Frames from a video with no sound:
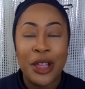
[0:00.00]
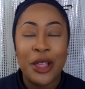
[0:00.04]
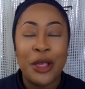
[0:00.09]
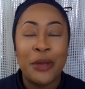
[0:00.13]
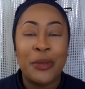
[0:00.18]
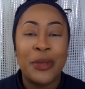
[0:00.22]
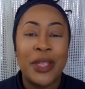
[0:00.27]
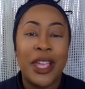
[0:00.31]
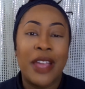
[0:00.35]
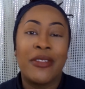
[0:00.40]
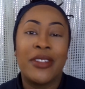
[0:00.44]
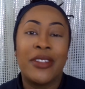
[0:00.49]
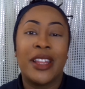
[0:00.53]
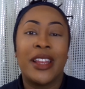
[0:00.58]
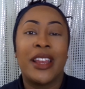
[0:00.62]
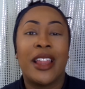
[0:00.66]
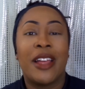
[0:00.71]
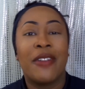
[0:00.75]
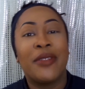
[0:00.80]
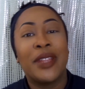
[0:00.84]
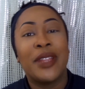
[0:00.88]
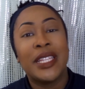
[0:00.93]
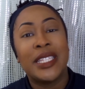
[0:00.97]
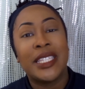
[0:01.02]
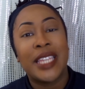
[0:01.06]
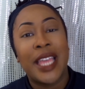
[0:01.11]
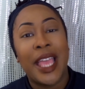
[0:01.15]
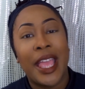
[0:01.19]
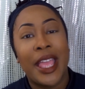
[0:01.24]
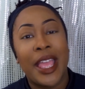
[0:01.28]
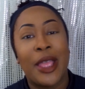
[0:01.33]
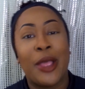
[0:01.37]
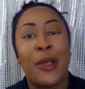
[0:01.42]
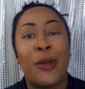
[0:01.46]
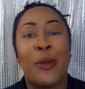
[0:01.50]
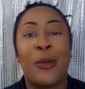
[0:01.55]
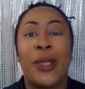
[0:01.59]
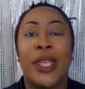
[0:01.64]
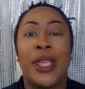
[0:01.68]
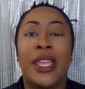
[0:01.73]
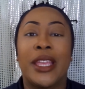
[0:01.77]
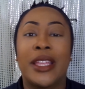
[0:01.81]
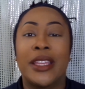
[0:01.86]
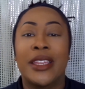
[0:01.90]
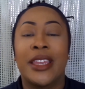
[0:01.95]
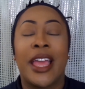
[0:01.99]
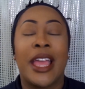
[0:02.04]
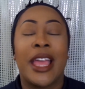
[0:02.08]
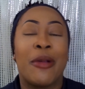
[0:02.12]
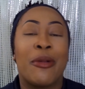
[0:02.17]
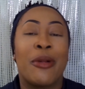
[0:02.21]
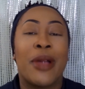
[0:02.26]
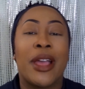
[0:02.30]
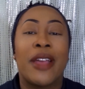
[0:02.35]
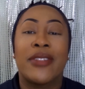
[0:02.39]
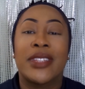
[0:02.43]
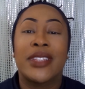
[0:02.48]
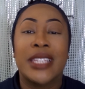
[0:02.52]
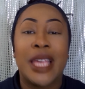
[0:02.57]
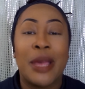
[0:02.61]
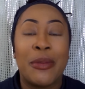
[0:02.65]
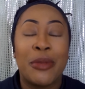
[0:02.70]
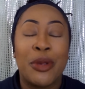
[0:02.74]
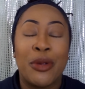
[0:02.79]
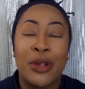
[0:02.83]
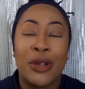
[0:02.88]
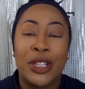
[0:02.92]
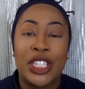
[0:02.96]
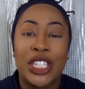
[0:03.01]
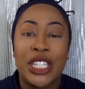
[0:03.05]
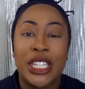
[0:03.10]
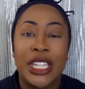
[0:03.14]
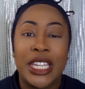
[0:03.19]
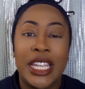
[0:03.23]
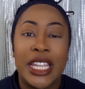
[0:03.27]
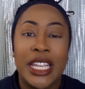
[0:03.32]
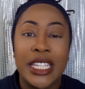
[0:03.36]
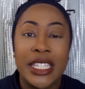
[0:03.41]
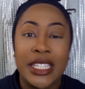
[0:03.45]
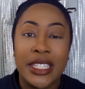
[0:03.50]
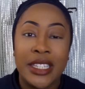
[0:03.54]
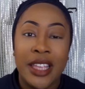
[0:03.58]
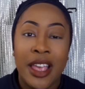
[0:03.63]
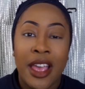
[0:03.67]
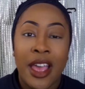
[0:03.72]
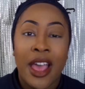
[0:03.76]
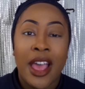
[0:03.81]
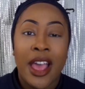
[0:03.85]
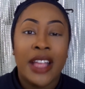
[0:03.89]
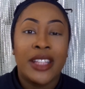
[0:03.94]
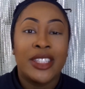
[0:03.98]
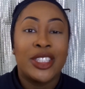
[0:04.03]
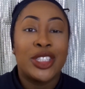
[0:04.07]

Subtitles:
I hope you're having a lovely day, week, night, whatever time you're watching this.